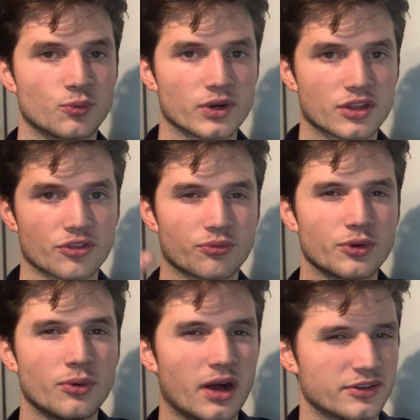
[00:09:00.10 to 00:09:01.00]
work
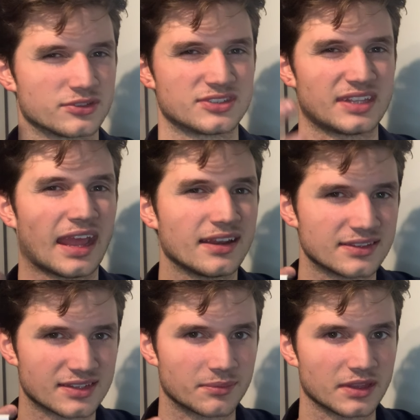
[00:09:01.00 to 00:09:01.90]
through understanding
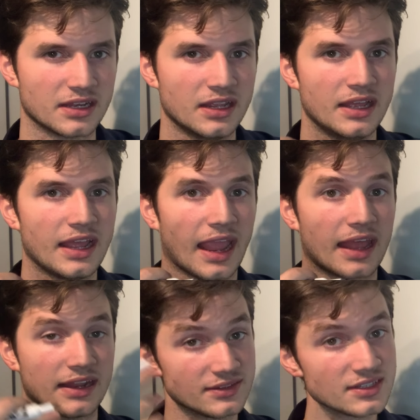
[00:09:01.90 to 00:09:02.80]
something,
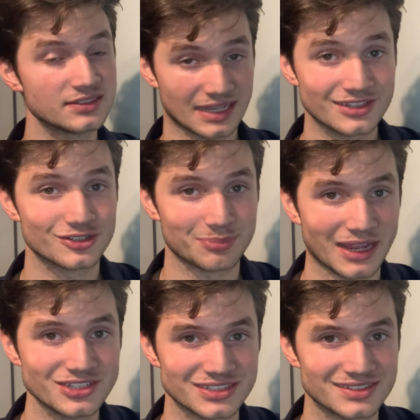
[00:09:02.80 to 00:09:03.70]
and it's going to test your
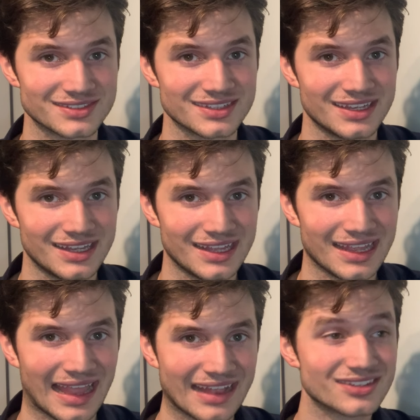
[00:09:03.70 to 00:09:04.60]
patience.
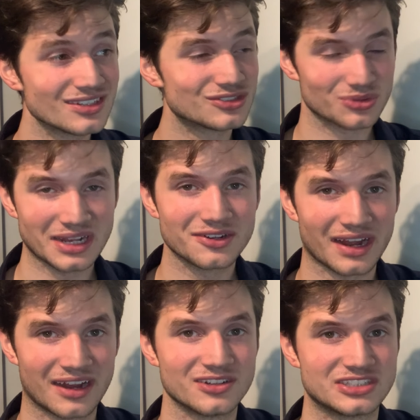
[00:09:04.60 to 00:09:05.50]
It's going to drain your
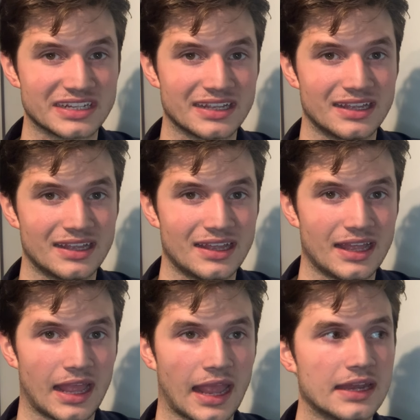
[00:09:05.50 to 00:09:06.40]
energy,
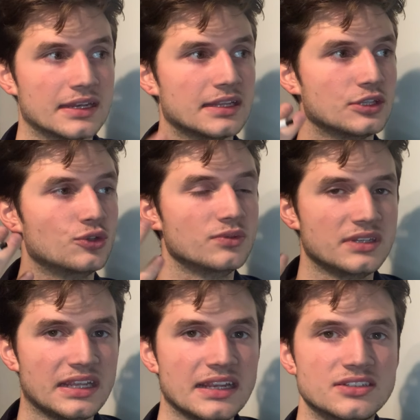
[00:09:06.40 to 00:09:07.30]
and you
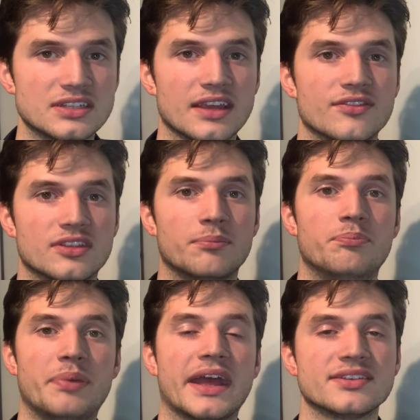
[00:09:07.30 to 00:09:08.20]
need to give the
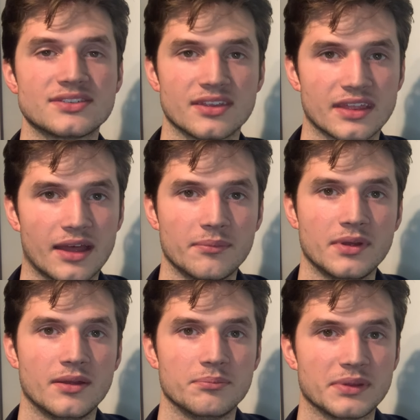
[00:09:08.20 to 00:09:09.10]
best to them
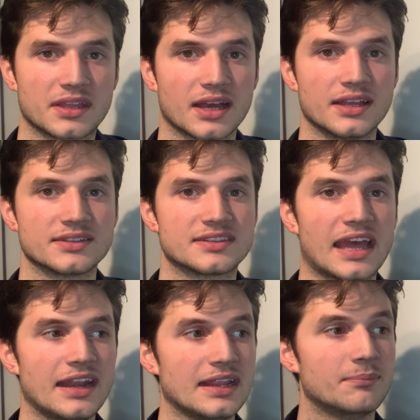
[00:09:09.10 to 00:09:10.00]
because
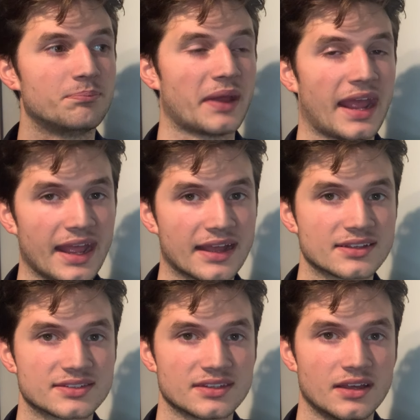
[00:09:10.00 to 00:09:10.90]
that
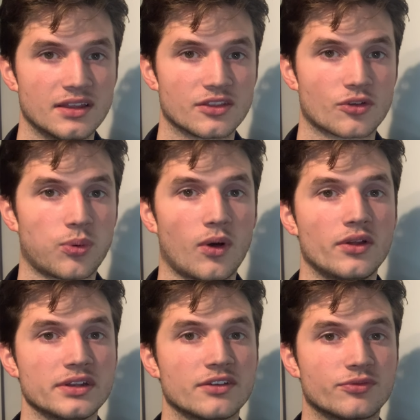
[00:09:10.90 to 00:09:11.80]
impacts the
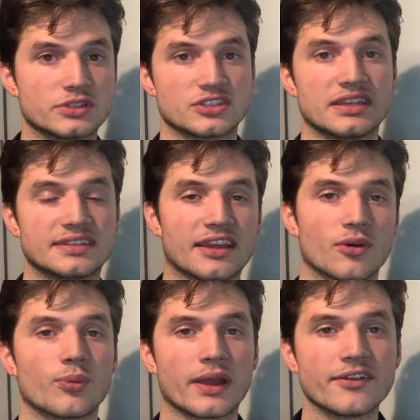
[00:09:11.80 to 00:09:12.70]
quality of which they take
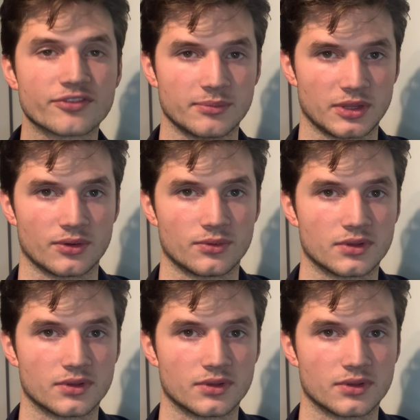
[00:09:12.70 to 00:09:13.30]
away from you.